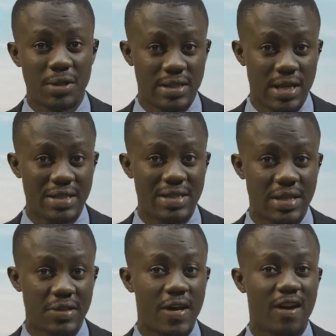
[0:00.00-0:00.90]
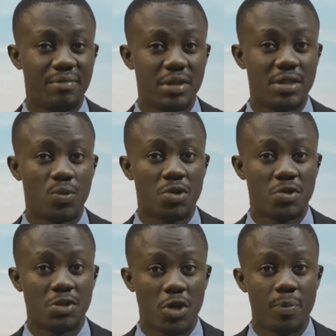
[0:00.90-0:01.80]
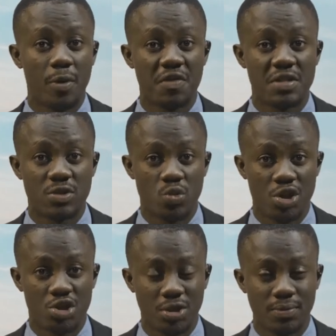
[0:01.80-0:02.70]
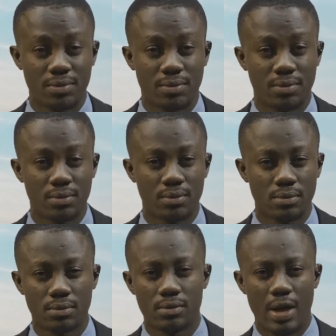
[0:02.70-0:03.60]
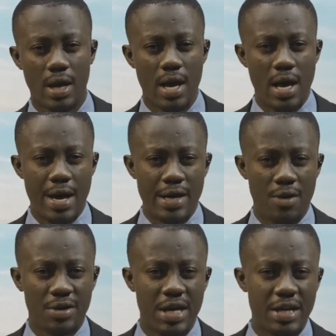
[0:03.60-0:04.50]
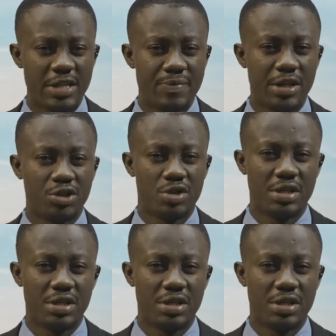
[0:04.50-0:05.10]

said the state government was on top of the situation. And now Guinea's military